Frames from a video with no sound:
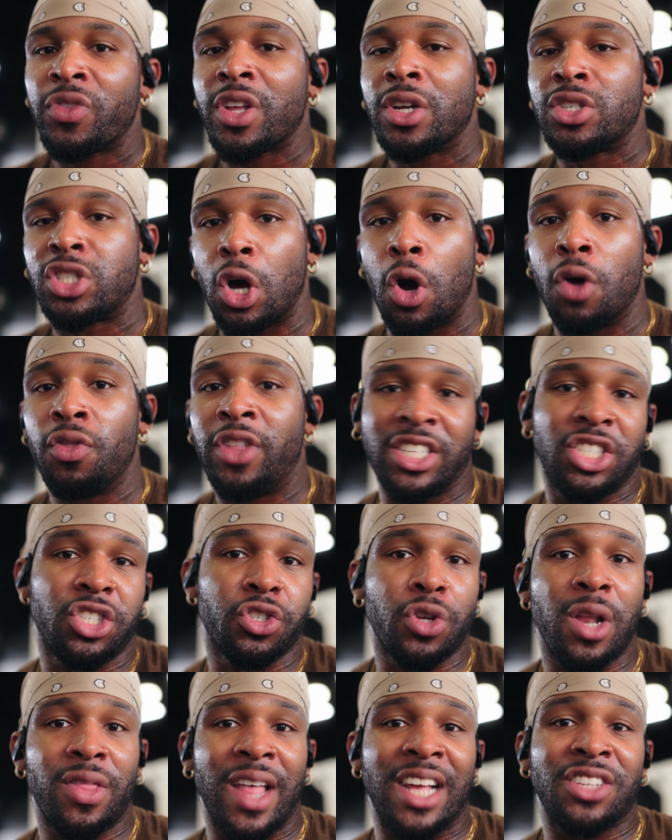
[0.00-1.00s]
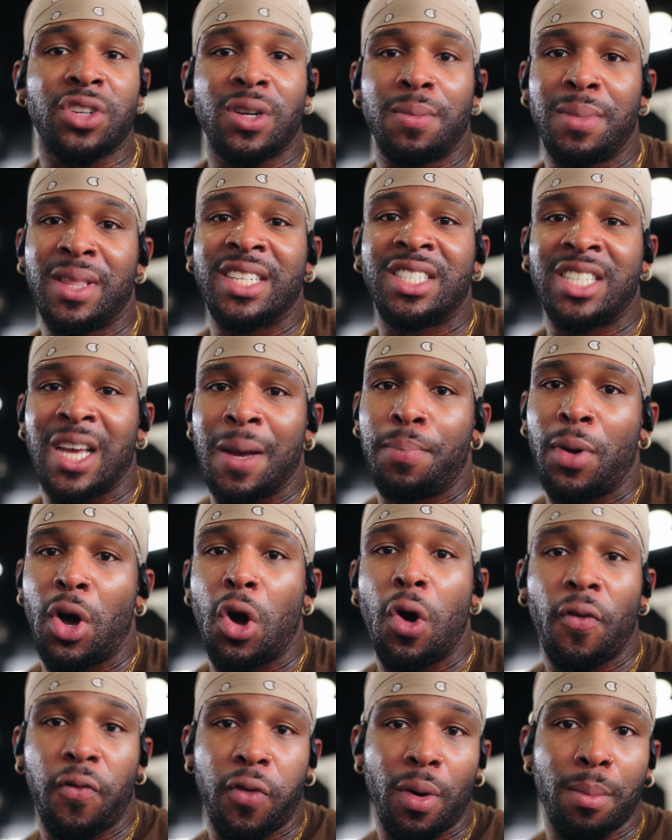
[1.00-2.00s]
So that's going to be the
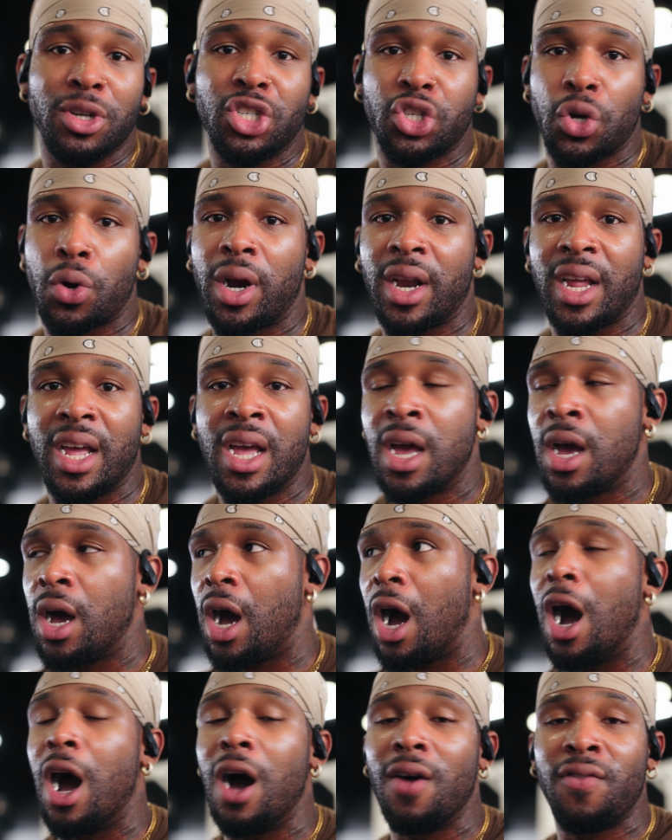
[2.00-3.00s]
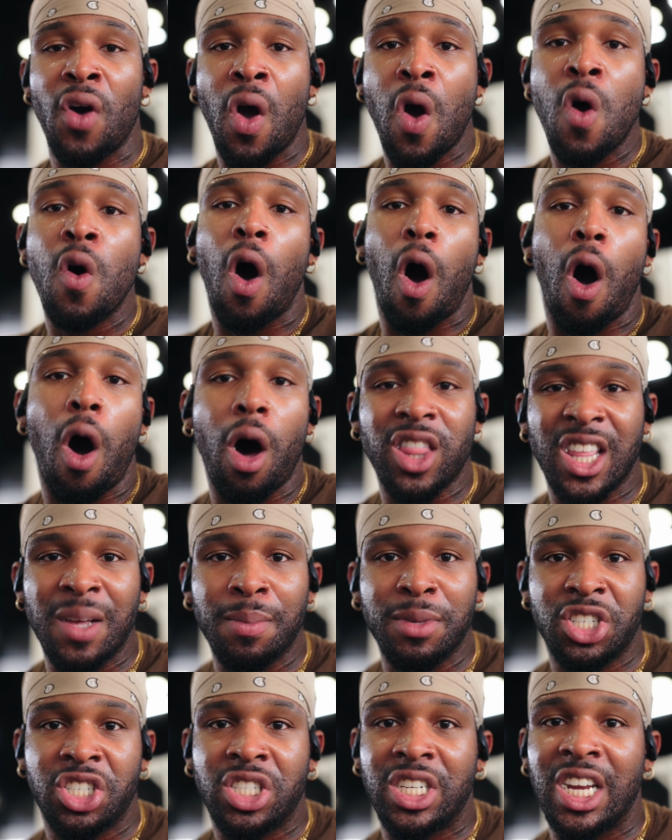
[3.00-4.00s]
tempo for majority of all the
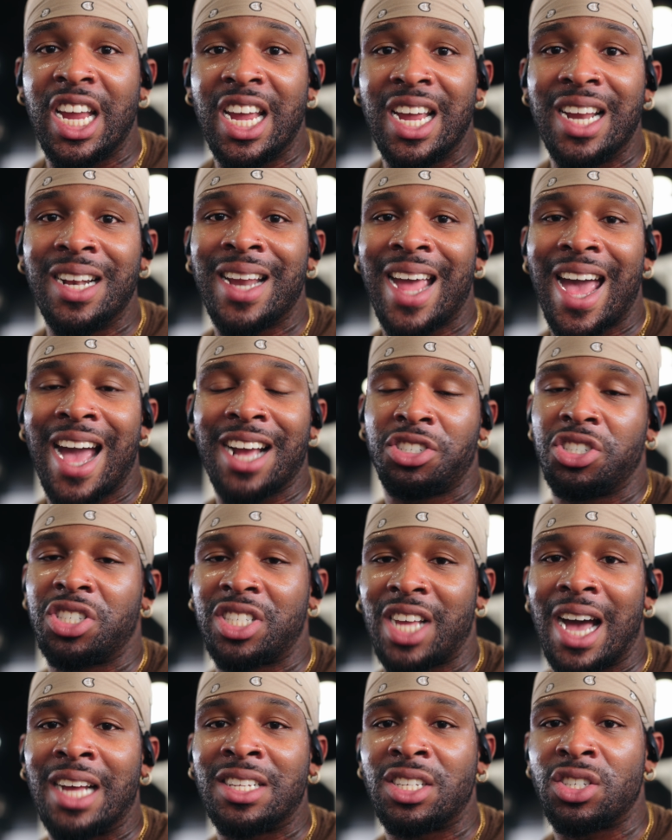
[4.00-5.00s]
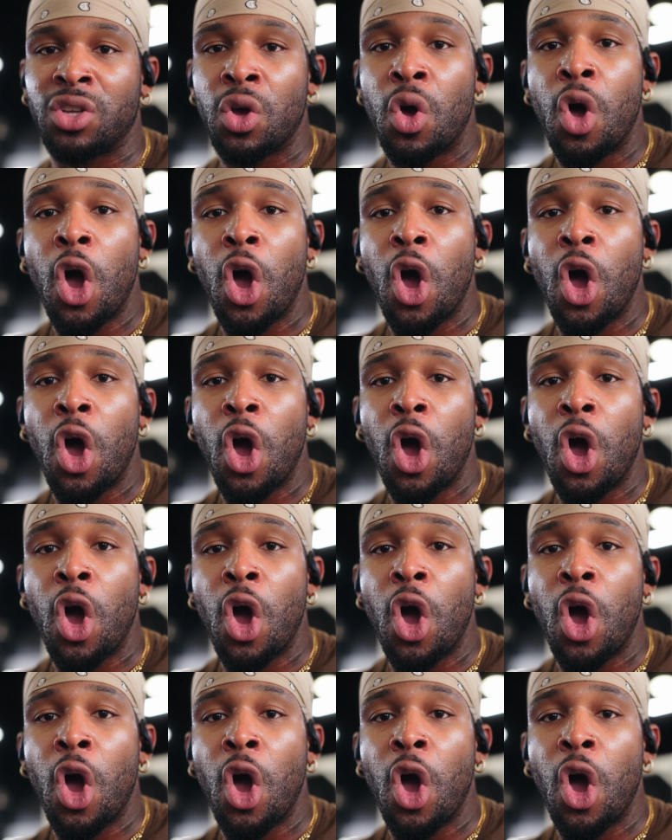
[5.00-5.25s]
machine exercises.